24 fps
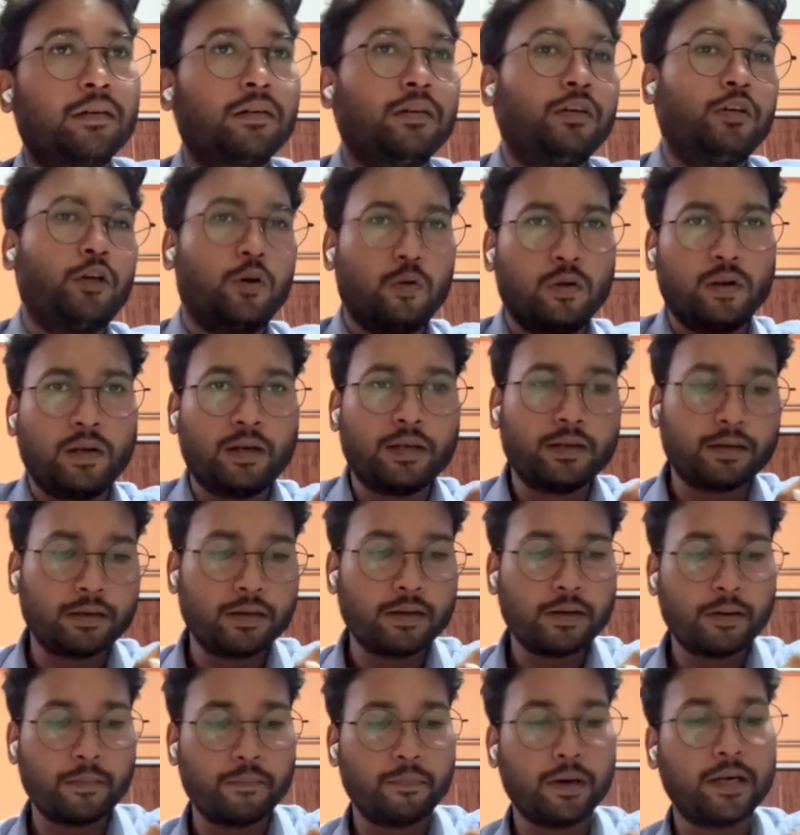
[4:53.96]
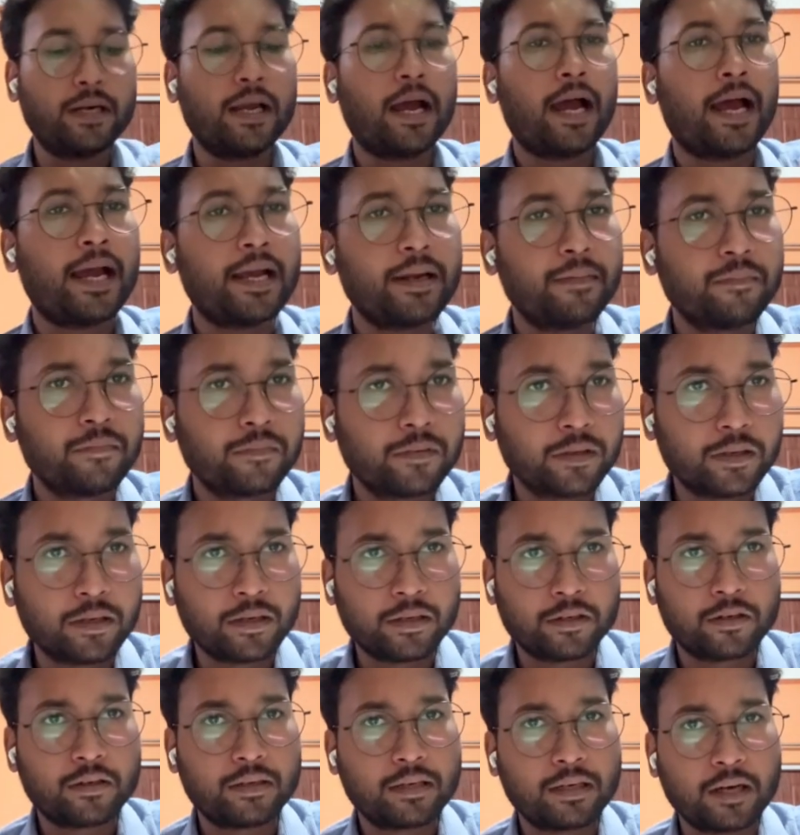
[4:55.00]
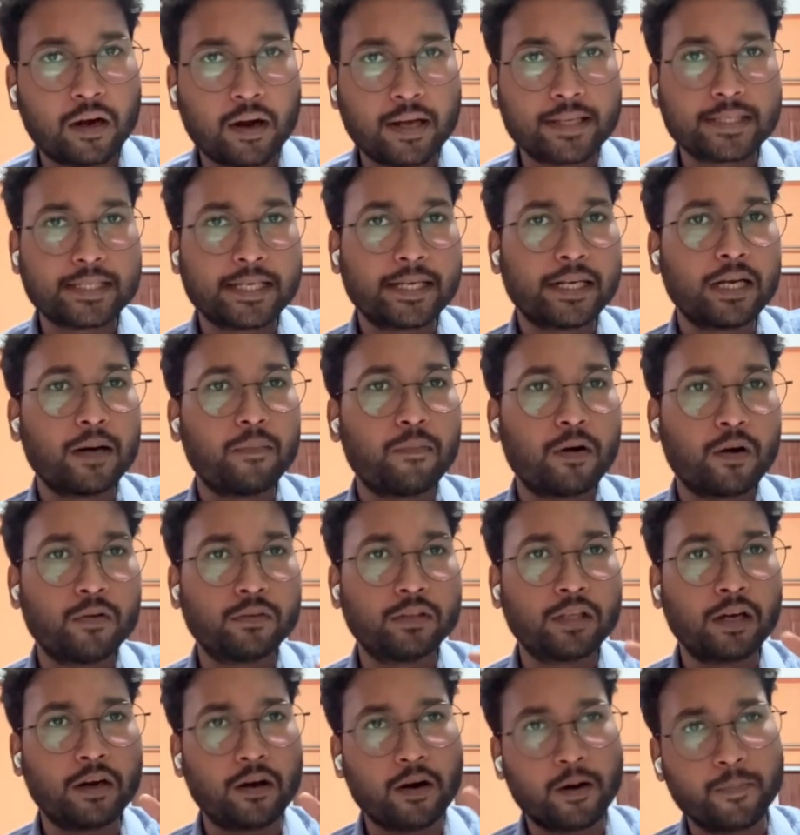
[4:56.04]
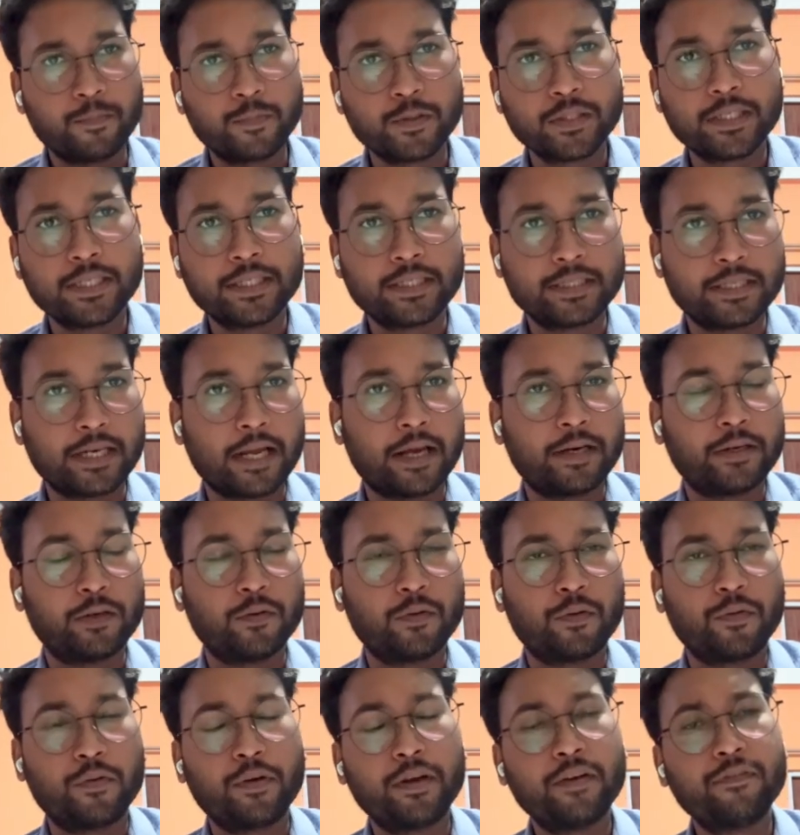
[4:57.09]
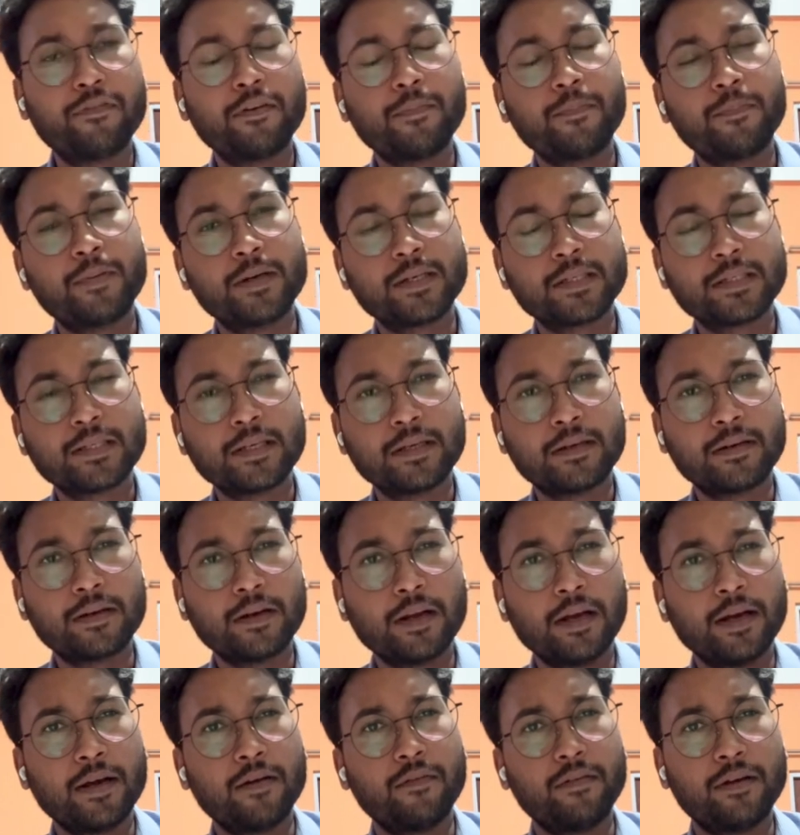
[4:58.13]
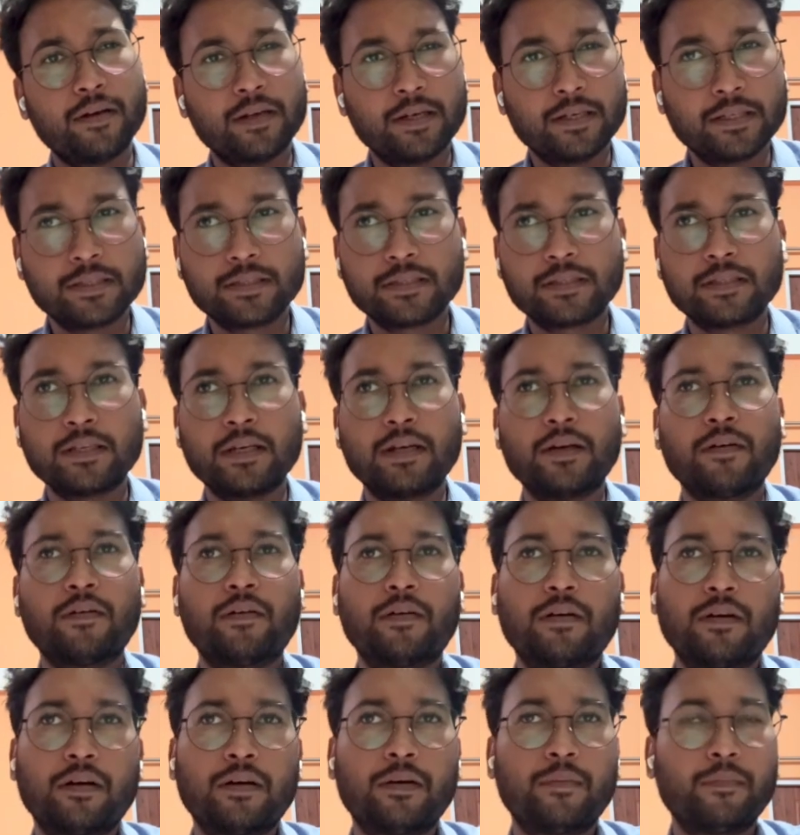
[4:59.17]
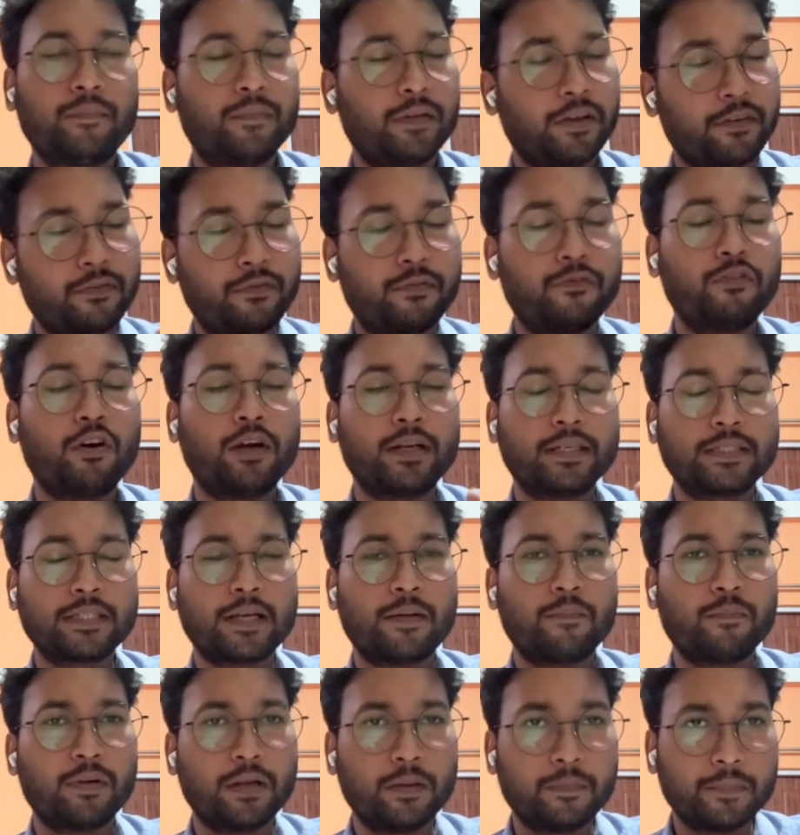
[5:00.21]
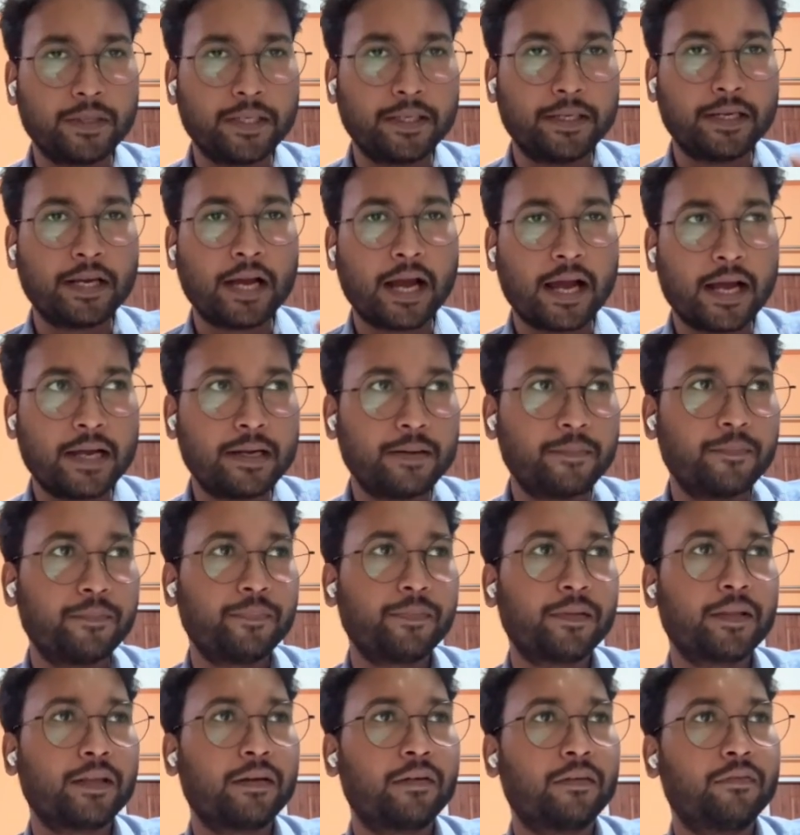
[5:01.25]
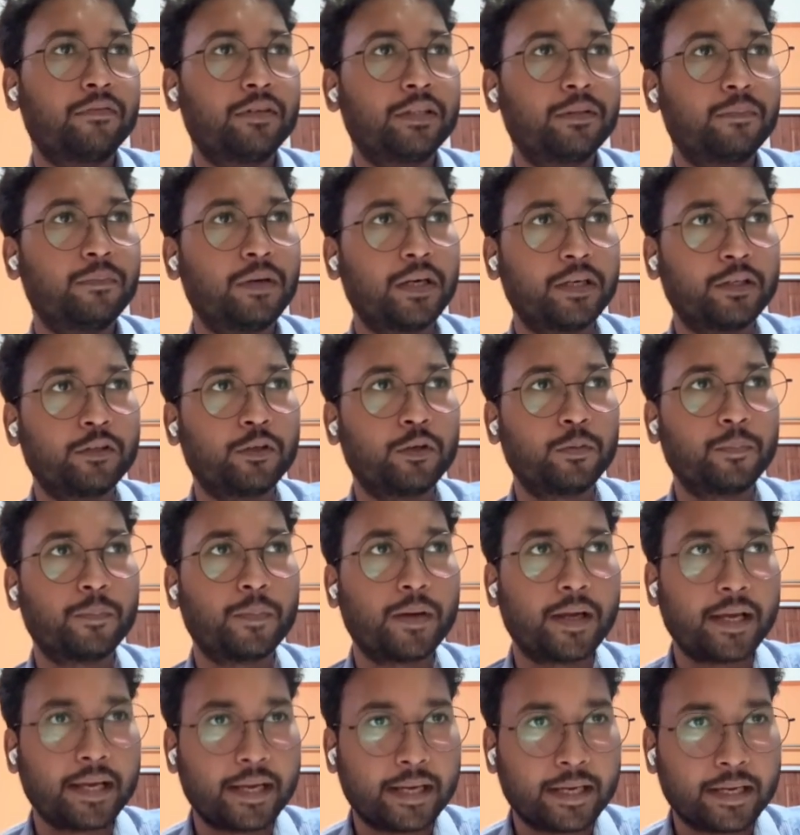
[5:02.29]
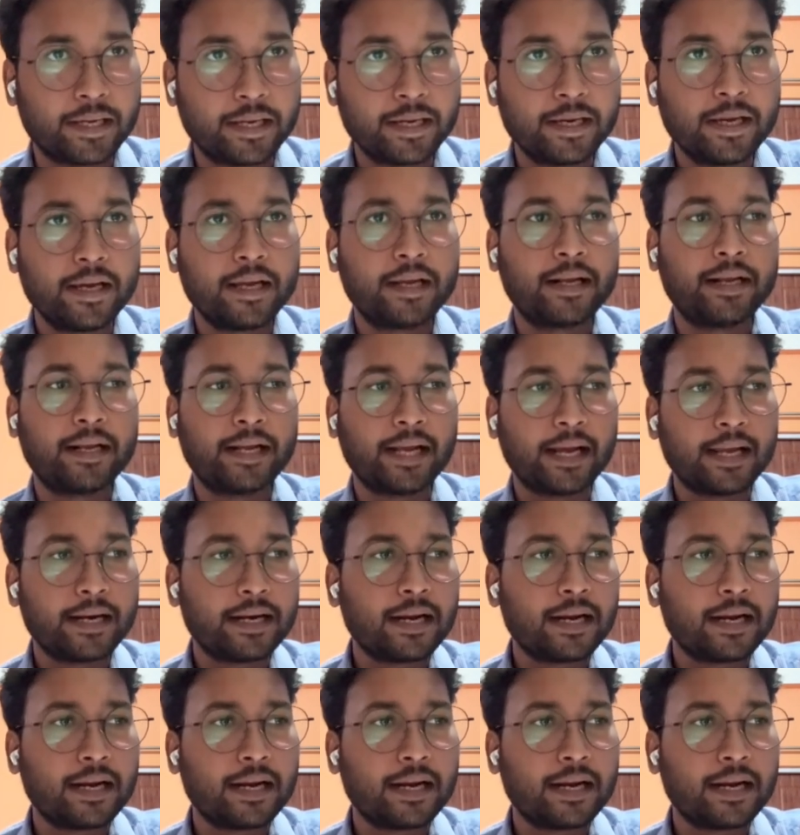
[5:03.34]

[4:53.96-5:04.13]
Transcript: donor. But I am asking about the opposite scenario. If a person is if for example me, I am with blood group A, can